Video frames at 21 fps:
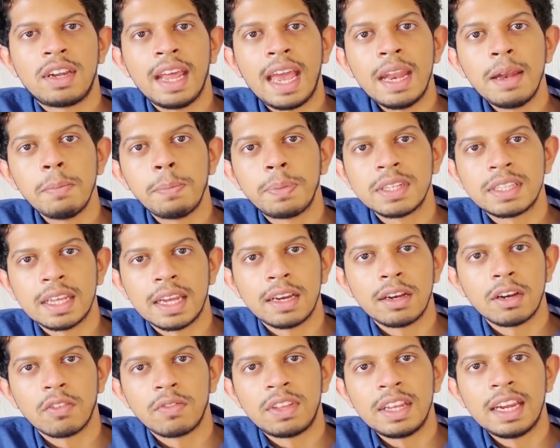
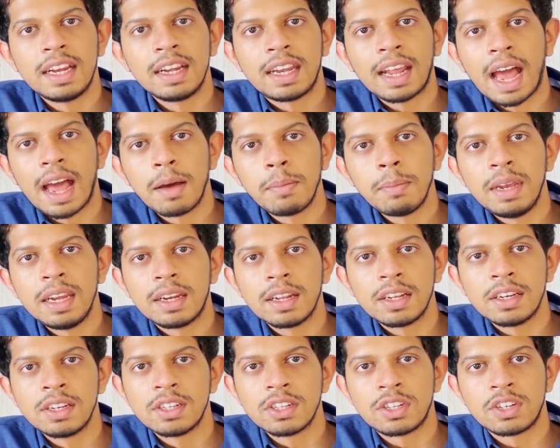10% of the entire
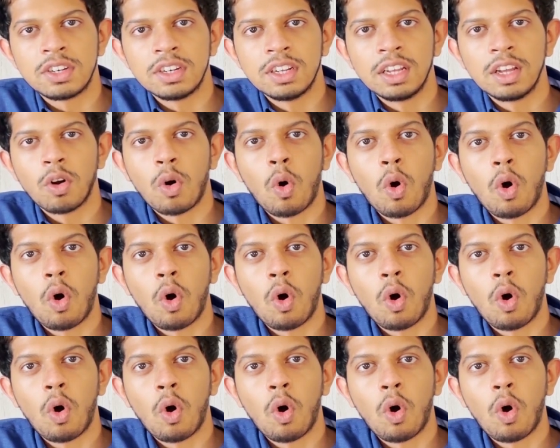meat industry,